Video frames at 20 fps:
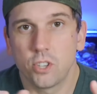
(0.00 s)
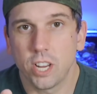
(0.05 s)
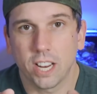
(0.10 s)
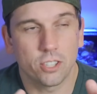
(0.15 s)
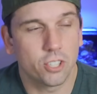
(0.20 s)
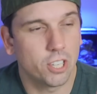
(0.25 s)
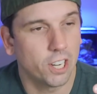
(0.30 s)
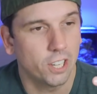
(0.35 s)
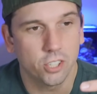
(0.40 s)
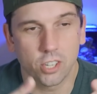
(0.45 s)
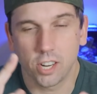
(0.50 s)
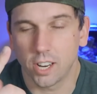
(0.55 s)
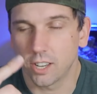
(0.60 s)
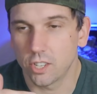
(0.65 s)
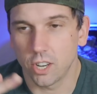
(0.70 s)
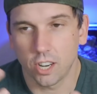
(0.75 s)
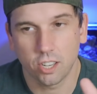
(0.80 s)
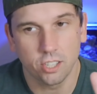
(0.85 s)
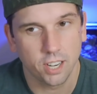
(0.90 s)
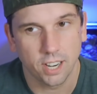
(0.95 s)
Check, check, check,
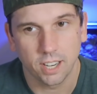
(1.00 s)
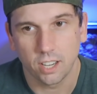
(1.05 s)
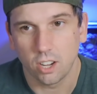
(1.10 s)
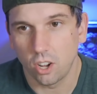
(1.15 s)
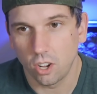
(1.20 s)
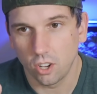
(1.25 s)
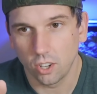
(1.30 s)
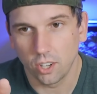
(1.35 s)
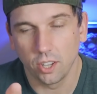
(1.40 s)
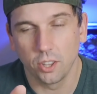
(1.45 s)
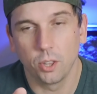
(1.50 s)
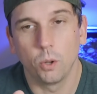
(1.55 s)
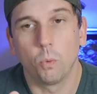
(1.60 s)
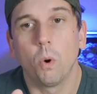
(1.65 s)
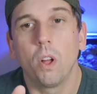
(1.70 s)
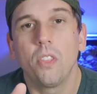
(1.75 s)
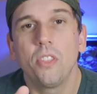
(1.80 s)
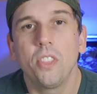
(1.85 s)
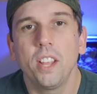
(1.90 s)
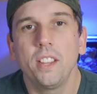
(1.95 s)
check, check, all good. The
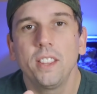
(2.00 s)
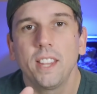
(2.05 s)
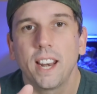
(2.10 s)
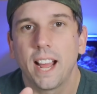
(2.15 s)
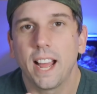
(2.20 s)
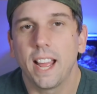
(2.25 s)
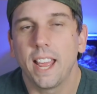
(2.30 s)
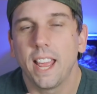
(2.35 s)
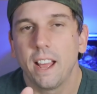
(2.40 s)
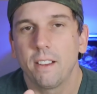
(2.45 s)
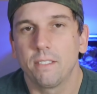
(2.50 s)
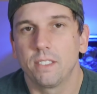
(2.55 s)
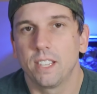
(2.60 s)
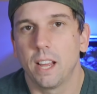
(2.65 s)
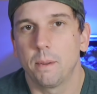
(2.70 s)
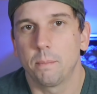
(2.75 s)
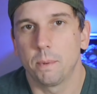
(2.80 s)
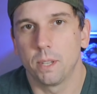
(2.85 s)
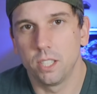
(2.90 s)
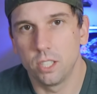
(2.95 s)
one thing that I have
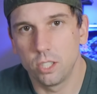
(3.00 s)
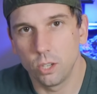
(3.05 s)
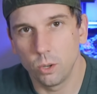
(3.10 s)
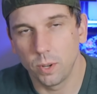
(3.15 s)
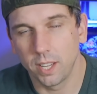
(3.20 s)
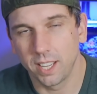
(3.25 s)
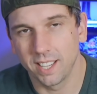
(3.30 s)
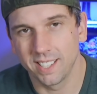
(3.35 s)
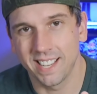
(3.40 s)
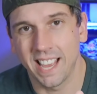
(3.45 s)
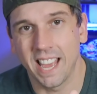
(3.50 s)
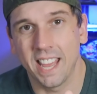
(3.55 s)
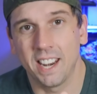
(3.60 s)
not been doing is